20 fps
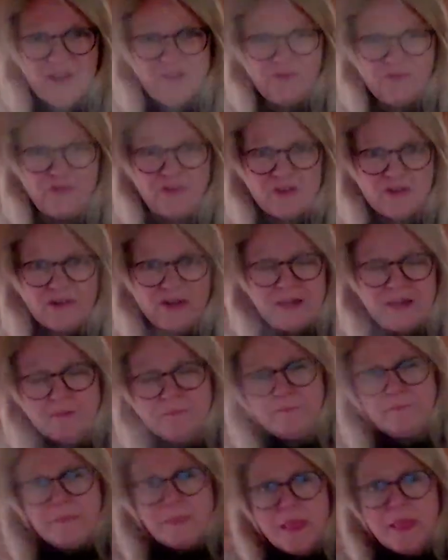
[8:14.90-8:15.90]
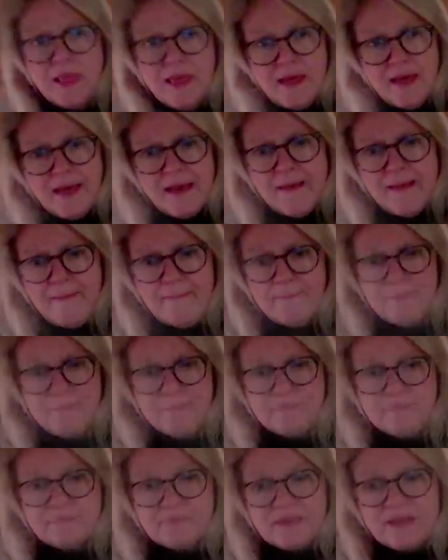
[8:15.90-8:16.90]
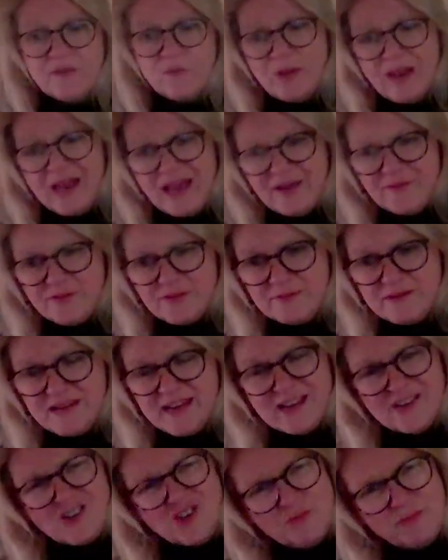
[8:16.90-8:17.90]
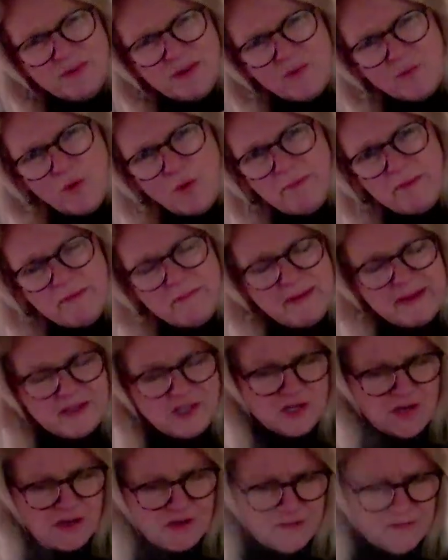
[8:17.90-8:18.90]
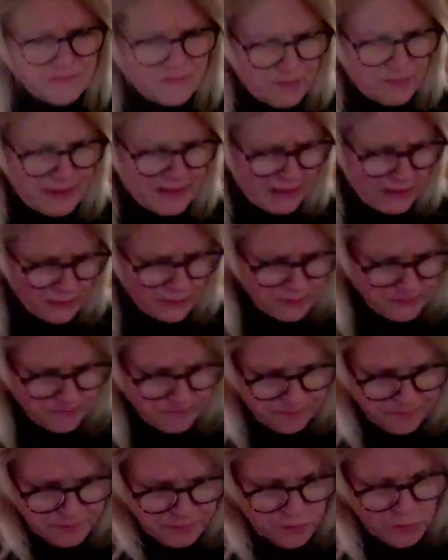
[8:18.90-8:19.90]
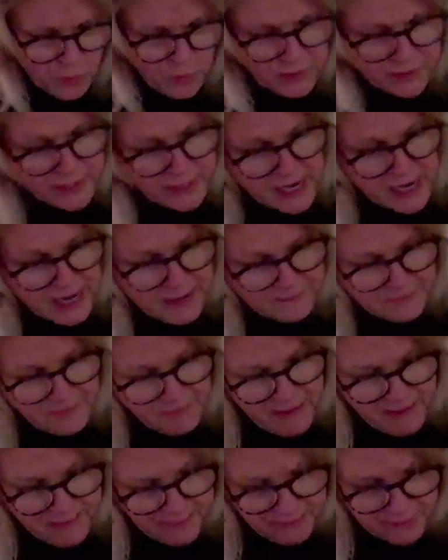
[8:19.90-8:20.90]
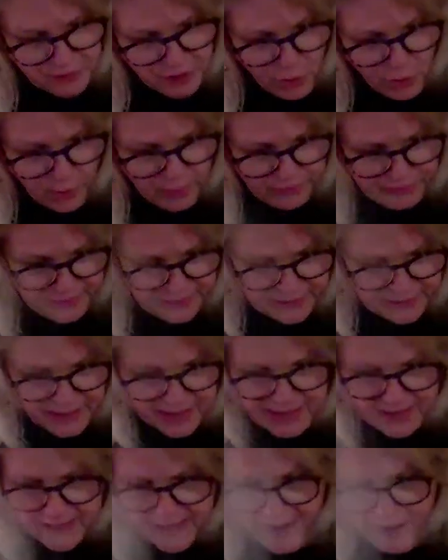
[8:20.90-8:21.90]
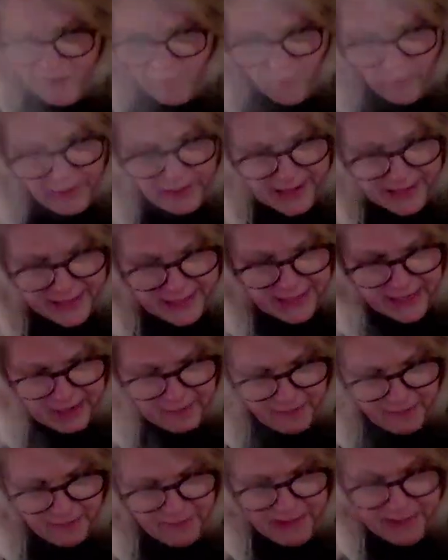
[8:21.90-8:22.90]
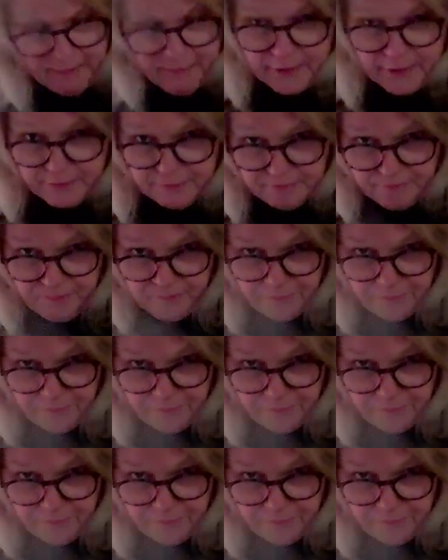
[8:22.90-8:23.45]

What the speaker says: a fairly, it will have some texture, but it won't be big chunks of tomatoes. So I'm going to cut up the pepper to go with it. Now, when I cut up a pepper,